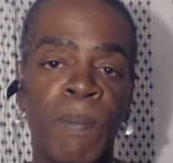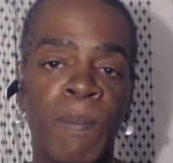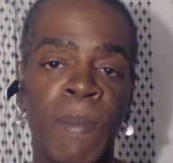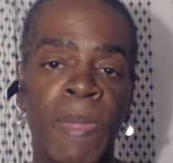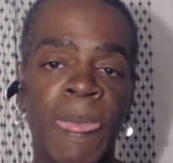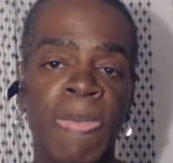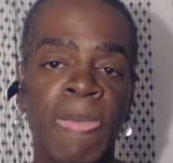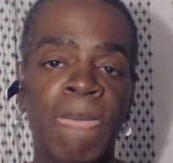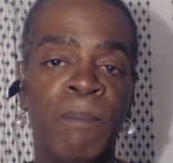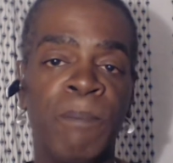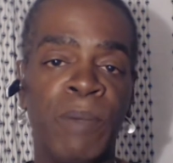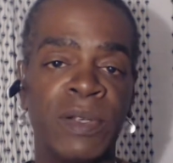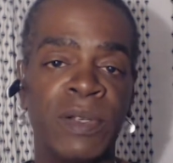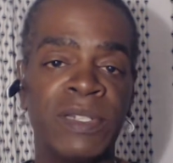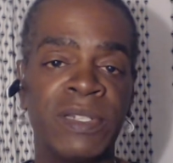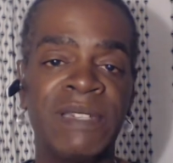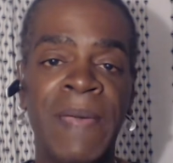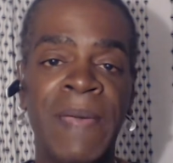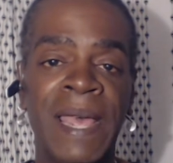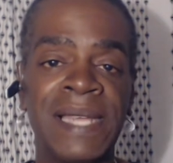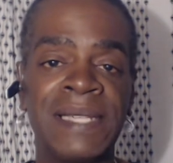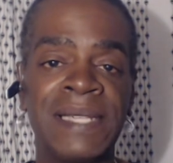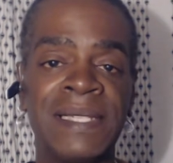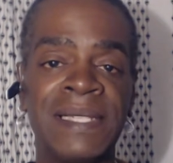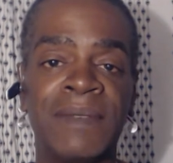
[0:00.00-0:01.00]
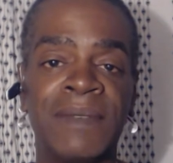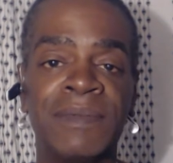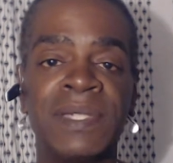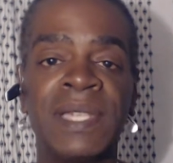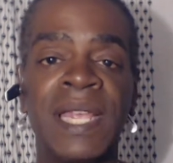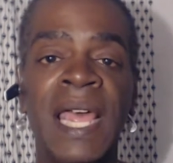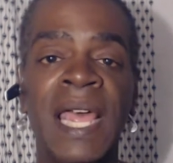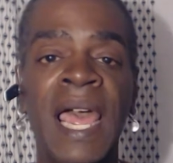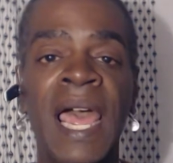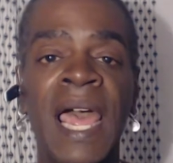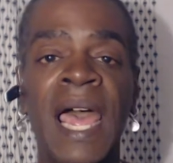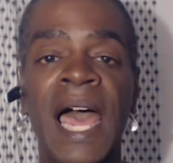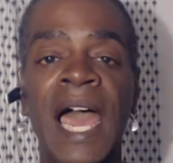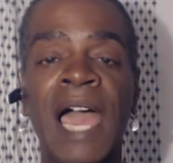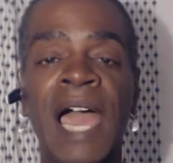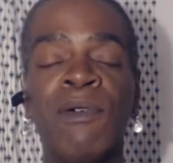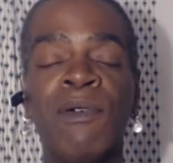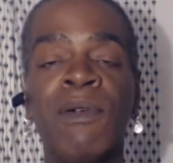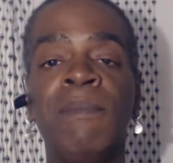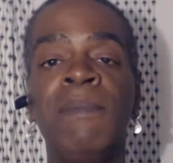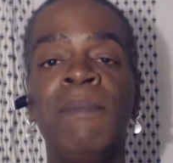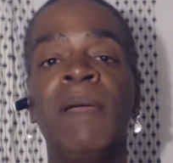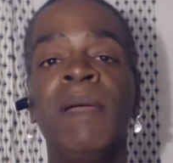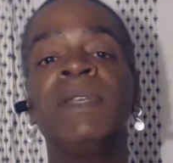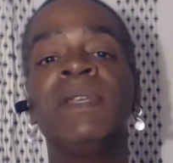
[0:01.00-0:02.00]
perspectives. I
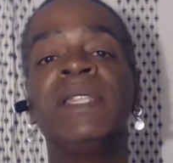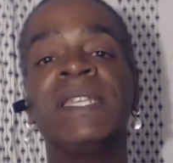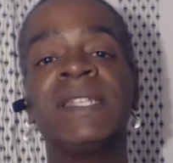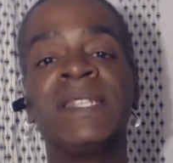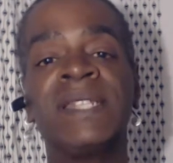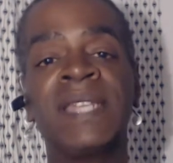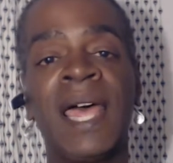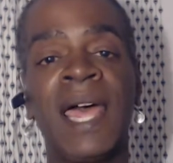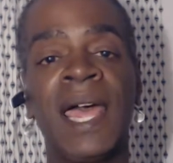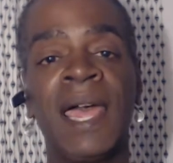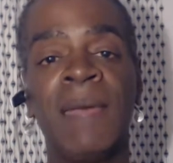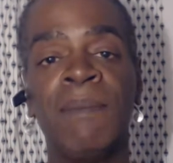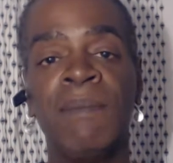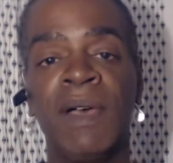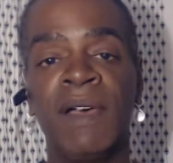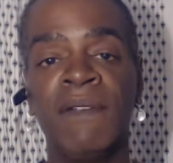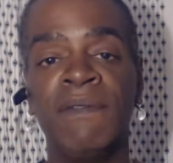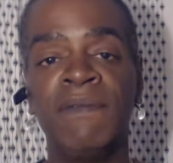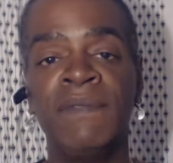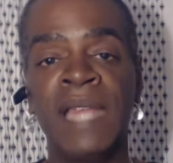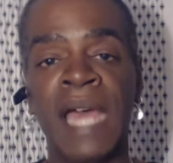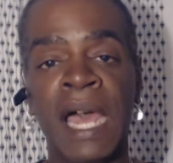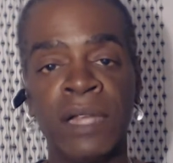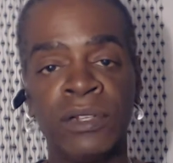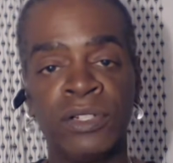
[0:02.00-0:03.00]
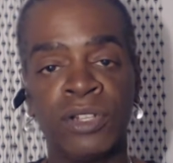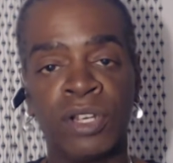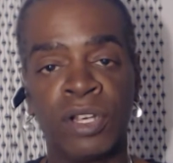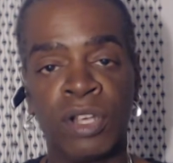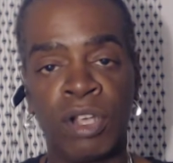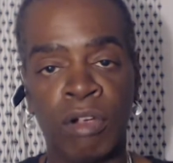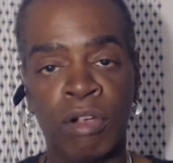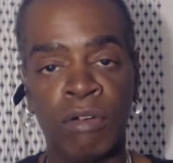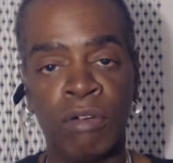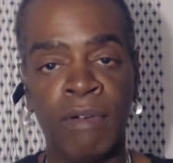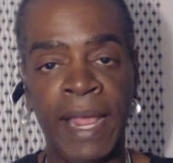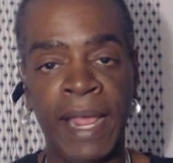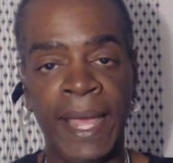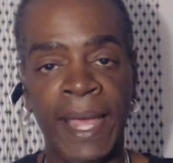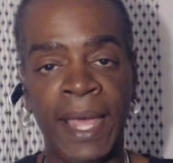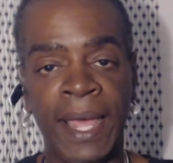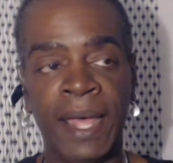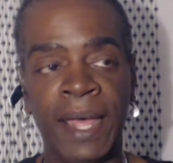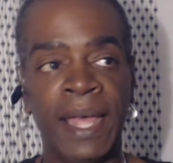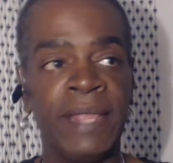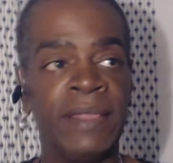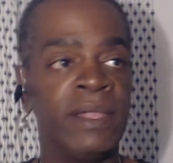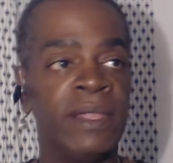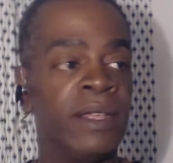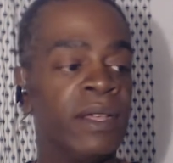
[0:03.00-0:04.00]
remember the time of Dr. Karenga
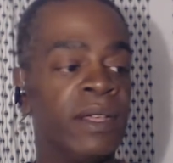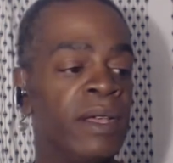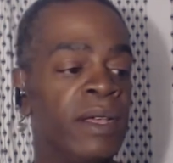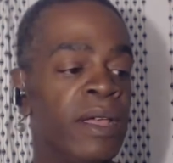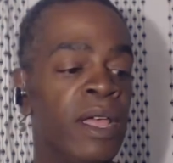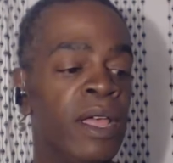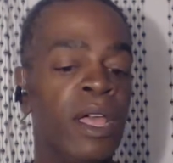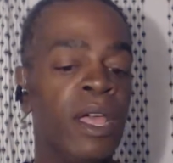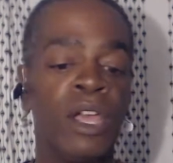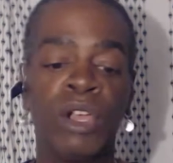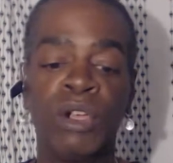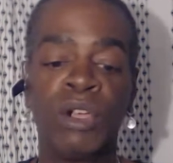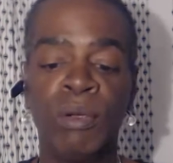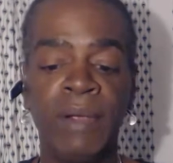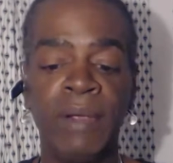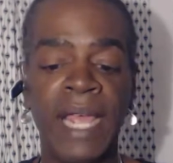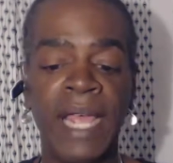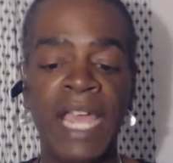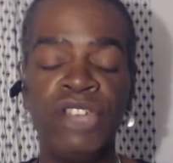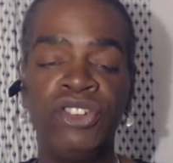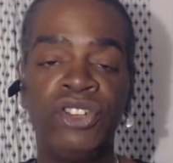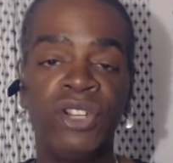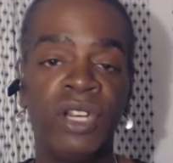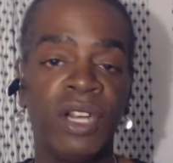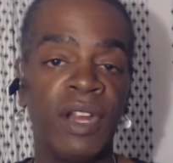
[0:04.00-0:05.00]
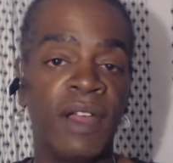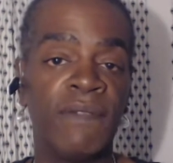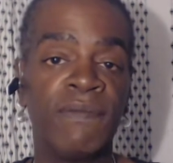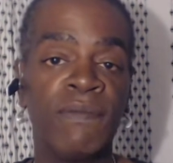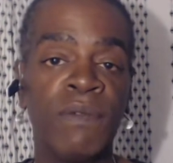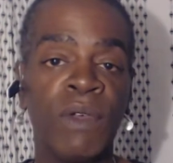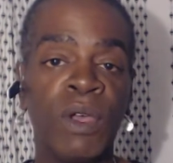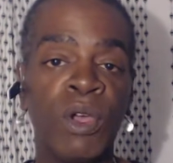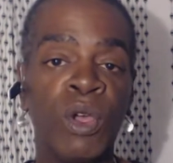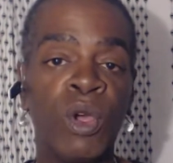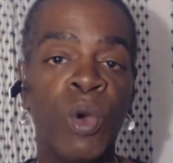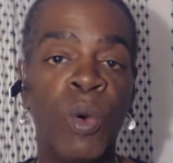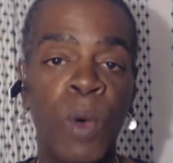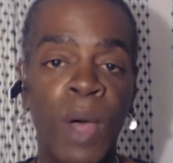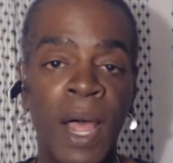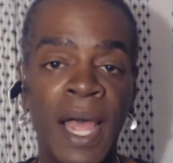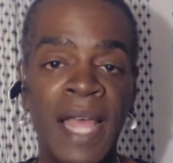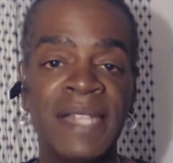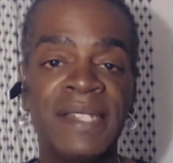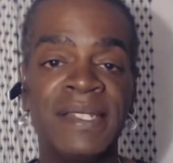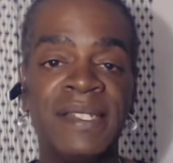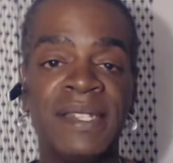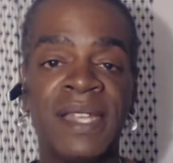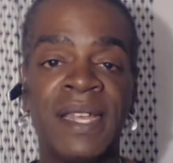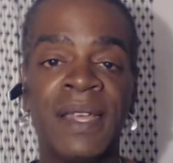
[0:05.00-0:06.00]
and the creation of
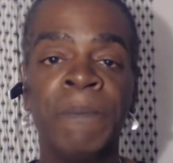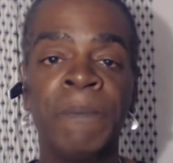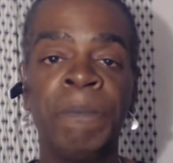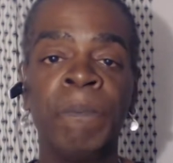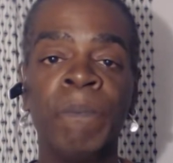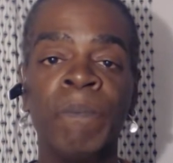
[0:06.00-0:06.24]
Kwanzaa.